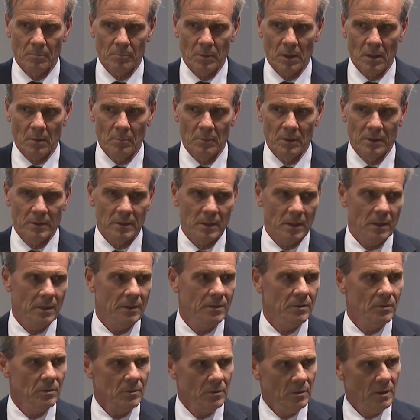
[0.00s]
public
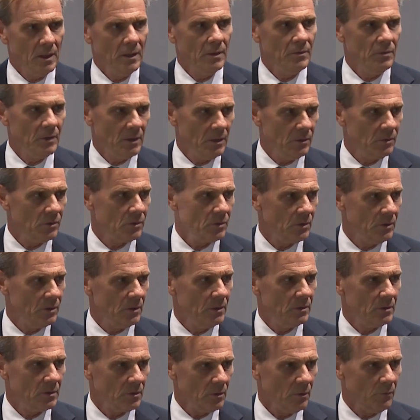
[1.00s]
and the industry
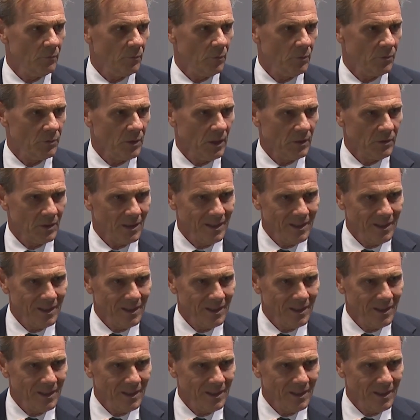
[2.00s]
and so forth that